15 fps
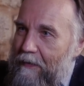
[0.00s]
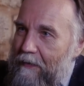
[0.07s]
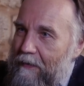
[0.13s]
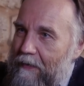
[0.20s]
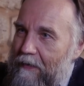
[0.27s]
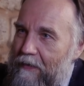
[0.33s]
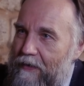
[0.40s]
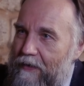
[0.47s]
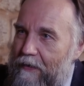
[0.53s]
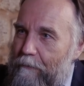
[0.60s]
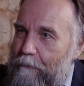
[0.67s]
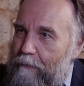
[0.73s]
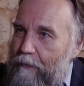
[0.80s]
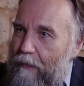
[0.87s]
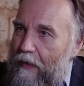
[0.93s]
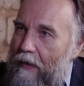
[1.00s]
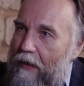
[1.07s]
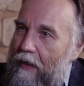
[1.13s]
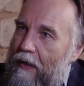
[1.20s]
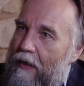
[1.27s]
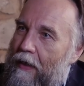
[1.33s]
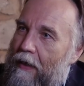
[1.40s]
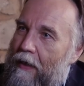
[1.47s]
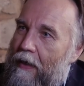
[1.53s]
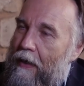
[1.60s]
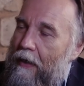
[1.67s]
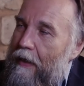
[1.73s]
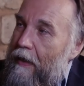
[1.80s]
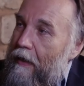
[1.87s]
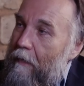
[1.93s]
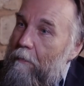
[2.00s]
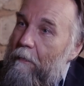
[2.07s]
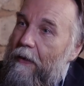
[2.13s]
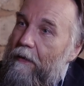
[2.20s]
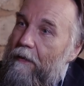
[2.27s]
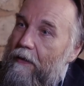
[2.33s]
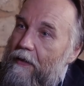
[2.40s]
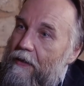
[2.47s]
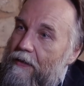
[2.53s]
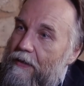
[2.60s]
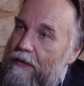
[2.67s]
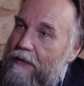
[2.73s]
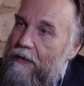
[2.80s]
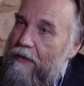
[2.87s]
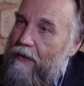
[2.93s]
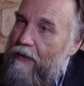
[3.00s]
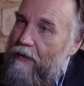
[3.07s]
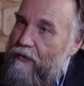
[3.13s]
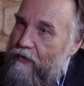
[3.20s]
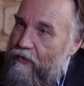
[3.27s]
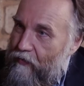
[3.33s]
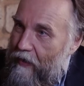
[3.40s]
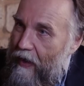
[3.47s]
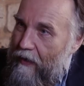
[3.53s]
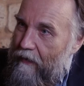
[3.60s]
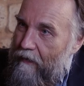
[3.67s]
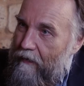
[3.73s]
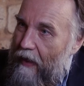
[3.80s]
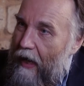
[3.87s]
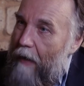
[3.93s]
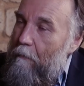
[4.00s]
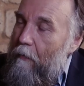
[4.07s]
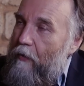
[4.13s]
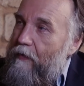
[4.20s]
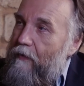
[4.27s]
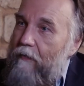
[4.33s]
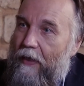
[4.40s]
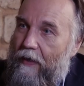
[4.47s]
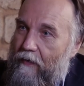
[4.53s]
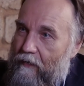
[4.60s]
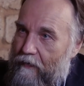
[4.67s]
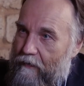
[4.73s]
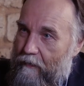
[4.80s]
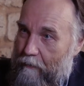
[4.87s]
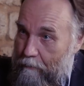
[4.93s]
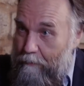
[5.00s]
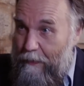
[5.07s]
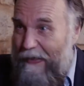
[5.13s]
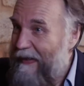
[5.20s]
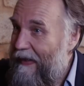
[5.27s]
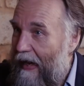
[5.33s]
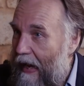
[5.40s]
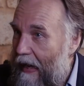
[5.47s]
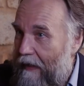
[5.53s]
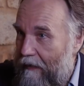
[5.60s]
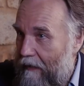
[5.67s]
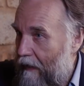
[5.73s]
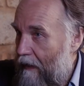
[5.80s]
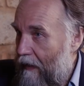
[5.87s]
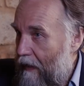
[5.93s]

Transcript: in this Middle East struggle are motivated behind